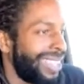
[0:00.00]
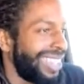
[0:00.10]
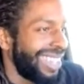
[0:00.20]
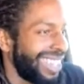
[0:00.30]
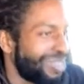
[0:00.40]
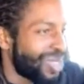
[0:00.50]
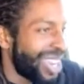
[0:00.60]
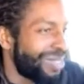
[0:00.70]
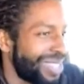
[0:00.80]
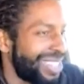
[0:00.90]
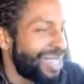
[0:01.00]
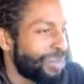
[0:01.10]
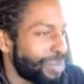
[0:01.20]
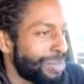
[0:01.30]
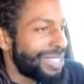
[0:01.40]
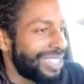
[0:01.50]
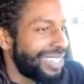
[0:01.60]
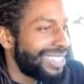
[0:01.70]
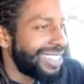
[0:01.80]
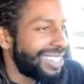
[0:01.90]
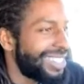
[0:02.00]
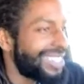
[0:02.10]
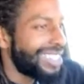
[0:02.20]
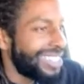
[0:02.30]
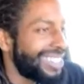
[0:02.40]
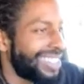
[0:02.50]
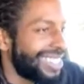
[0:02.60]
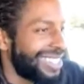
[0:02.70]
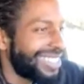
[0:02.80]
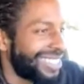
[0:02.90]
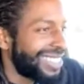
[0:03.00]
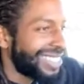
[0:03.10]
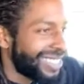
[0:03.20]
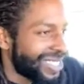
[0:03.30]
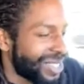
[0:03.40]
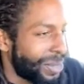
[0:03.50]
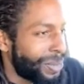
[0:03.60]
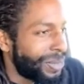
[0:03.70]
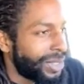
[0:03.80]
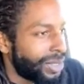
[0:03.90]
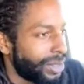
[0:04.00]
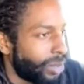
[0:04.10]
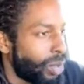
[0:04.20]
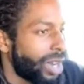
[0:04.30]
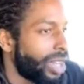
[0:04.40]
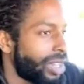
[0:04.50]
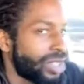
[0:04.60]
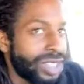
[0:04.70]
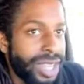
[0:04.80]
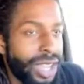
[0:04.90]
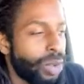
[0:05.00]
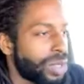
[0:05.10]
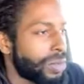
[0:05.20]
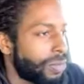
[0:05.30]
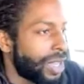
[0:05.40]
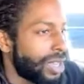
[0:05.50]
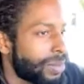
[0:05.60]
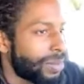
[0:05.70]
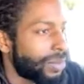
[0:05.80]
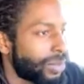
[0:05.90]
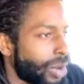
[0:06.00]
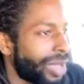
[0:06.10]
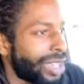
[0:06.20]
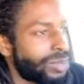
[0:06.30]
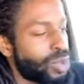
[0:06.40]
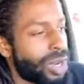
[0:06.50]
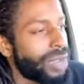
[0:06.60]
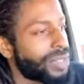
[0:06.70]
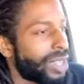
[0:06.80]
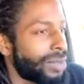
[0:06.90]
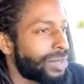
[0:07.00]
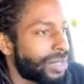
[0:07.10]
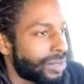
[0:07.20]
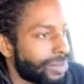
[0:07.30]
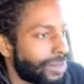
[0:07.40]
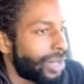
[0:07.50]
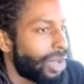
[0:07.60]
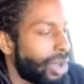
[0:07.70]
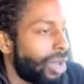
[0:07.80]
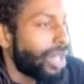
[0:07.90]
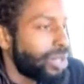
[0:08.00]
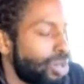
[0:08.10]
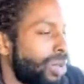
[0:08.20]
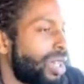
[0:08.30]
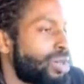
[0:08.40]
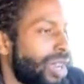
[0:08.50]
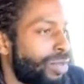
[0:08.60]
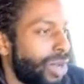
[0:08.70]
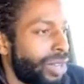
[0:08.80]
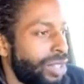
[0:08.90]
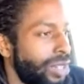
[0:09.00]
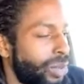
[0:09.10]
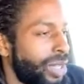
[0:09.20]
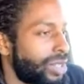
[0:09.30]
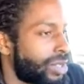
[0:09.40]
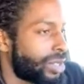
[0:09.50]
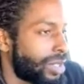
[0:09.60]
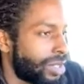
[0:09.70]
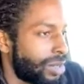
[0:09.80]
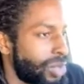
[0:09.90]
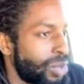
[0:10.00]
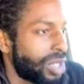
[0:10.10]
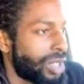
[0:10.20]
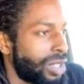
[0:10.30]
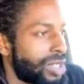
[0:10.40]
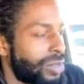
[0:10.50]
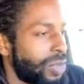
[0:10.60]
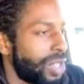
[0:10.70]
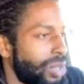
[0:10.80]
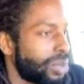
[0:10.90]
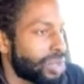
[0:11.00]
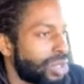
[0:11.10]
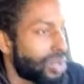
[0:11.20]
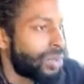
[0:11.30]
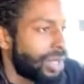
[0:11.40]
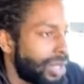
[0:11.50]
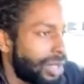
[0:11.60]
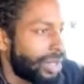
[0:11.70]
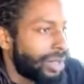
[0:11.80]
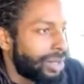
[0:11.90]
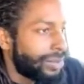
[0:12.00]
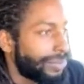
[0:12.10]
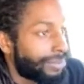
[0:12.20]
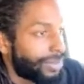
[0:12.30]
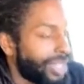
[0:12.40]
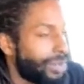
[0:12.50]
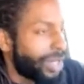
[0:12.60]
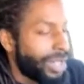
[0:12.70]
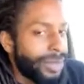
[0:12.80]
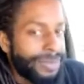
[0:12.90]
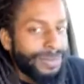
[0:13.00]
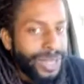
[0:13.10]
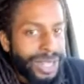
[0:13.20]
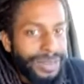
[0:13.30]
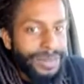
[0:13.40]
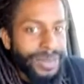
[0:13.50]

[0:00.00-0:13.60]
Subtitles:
I'm driving from city to city to city to city. So why not just hang out with some fam while we got some drive time? Because all I do when I drive around anyway is just listen to music and listen to videos. So hey, why not, right?